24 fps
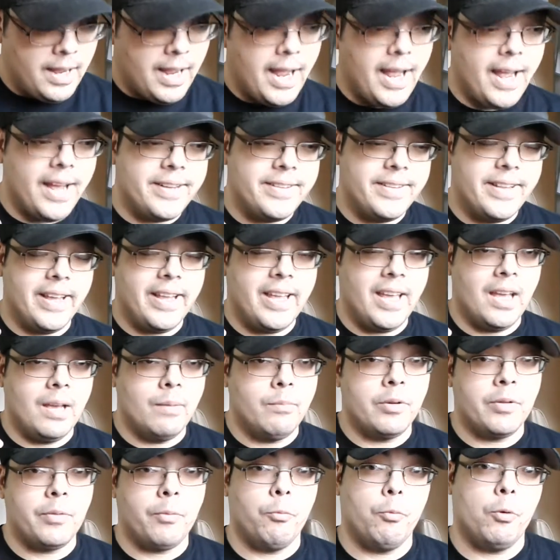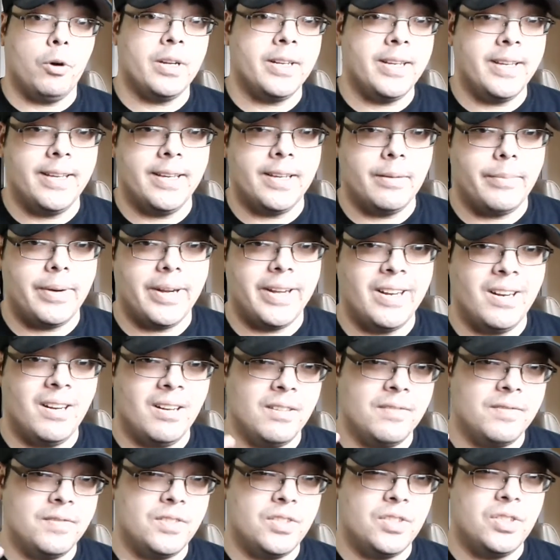And they came with 1 gigabyte
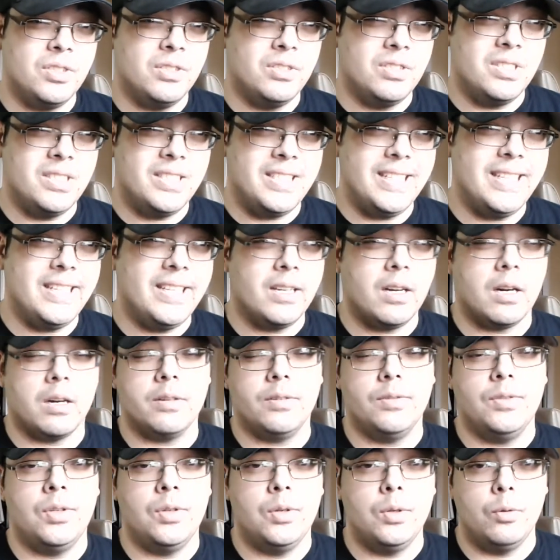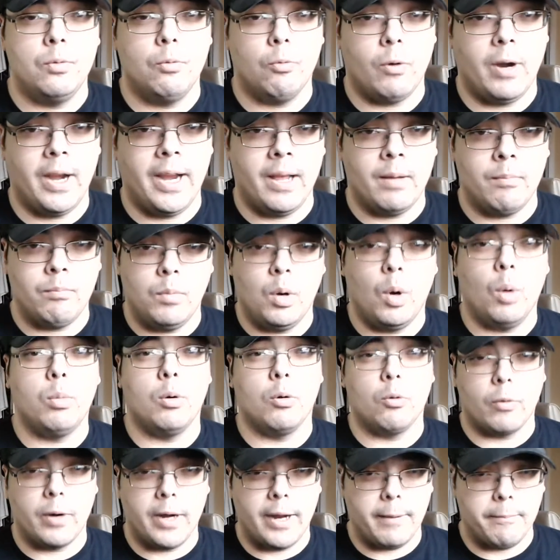of DDR2 RAM,
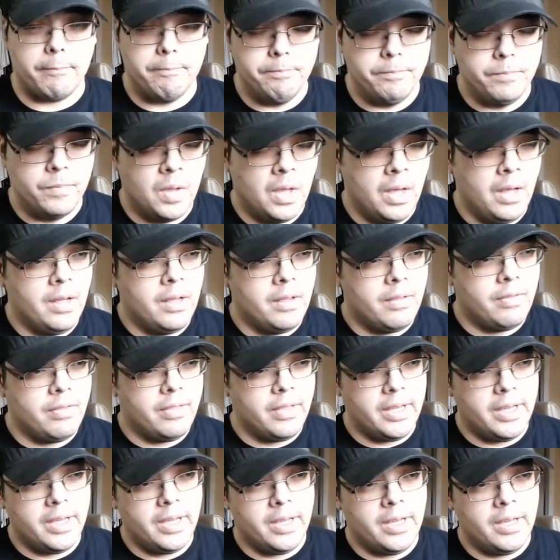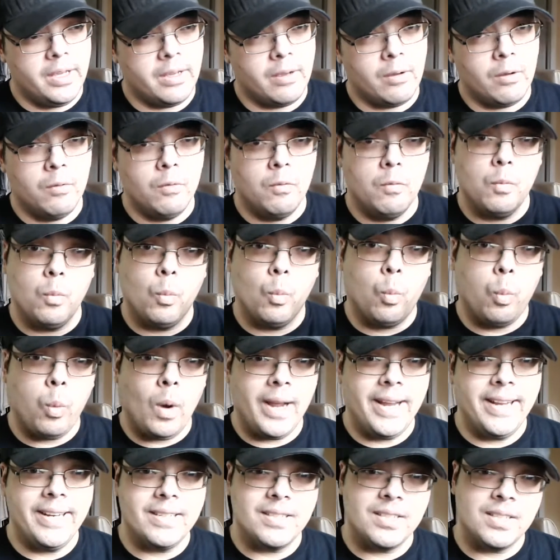mobile RAM. The
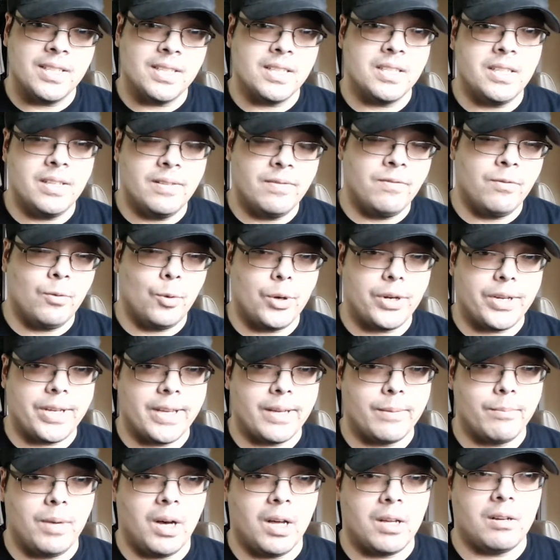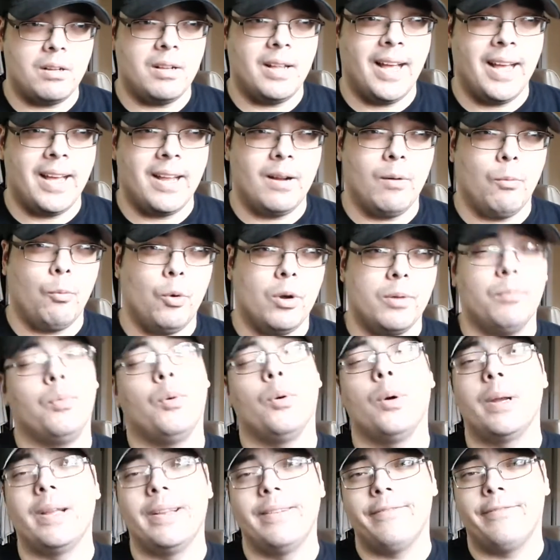white 64 gig model had a
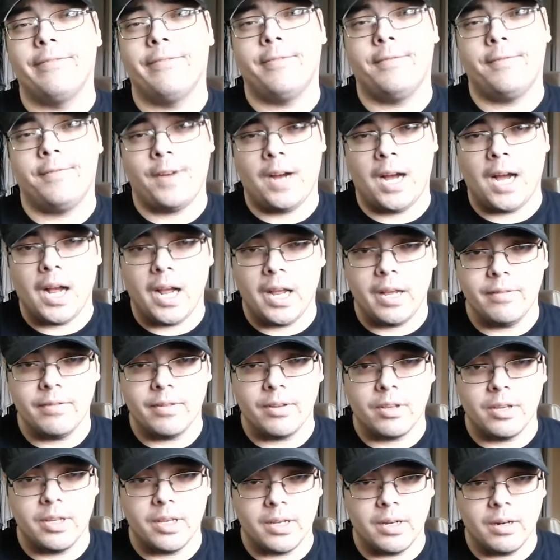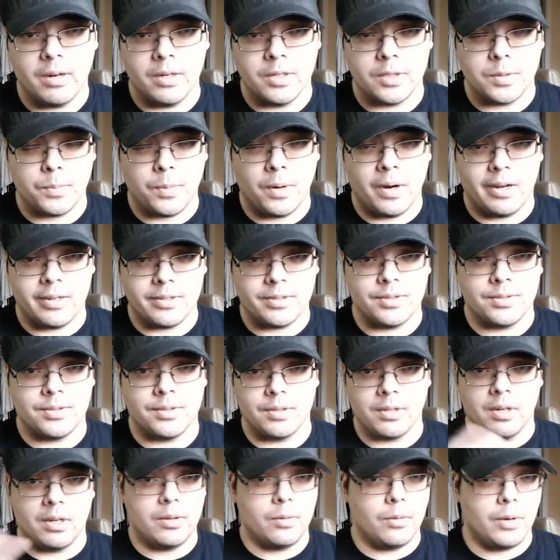1.5 gigahertz
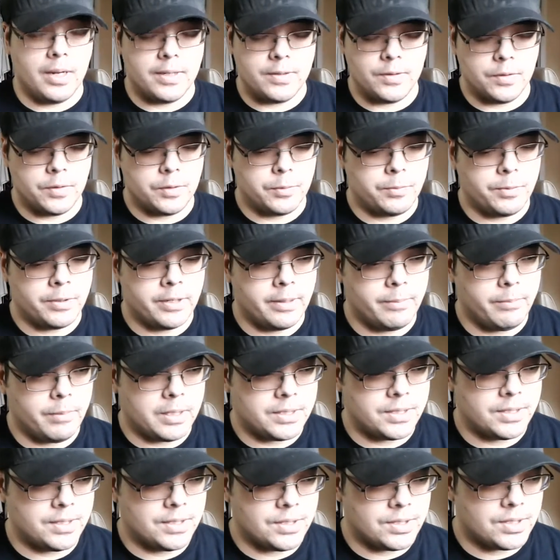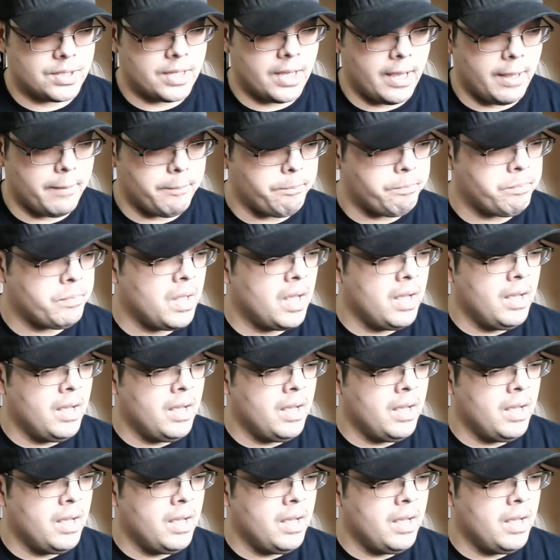processor, otherwise it was pretty much the same.